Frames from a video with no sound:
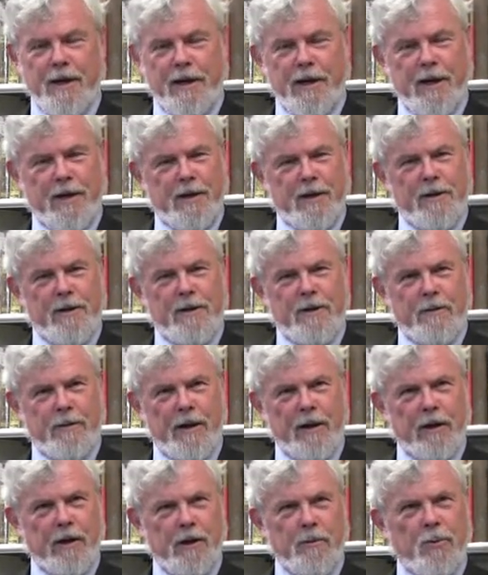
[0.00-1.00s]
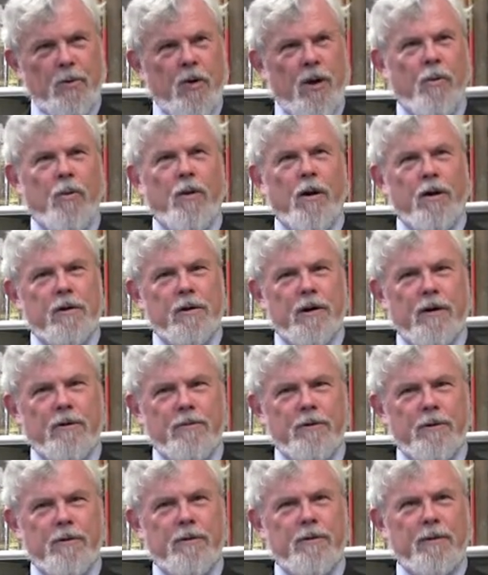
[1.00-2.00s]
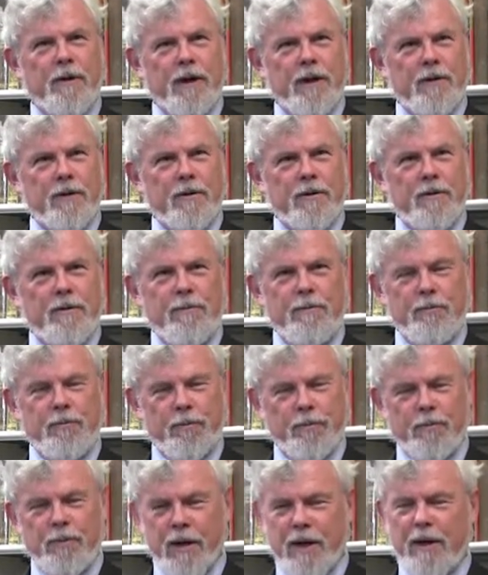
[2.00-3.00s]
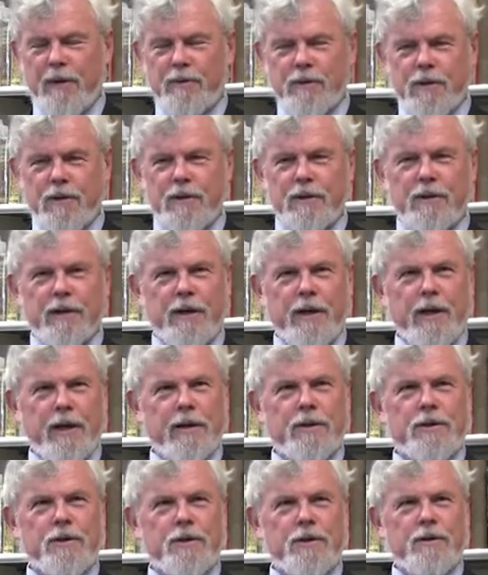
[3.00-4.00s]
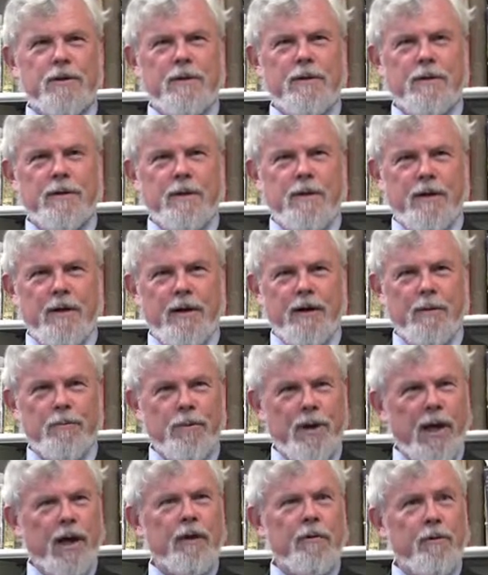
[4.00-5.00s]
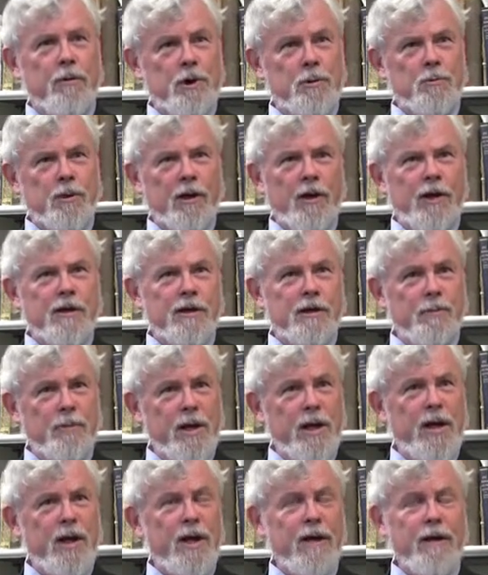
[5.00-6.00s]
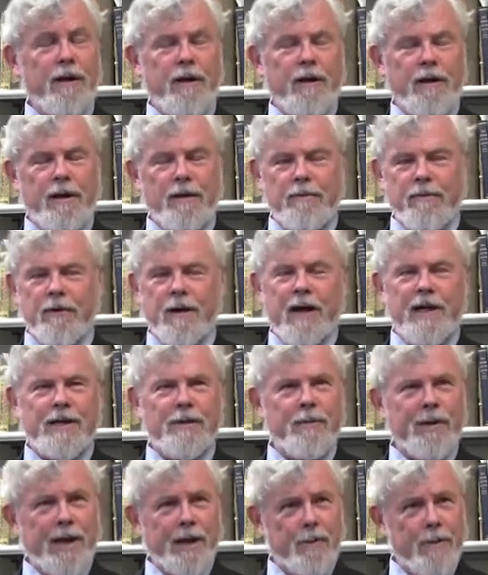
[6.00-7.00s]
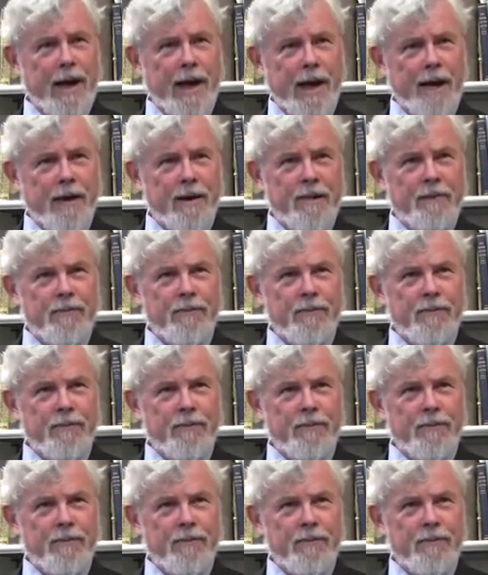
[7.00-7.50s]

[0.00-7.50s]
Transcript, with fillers: uh, a little boy walked off with a good brown silk English umbrella, which belonged to me, and forgot to make it back.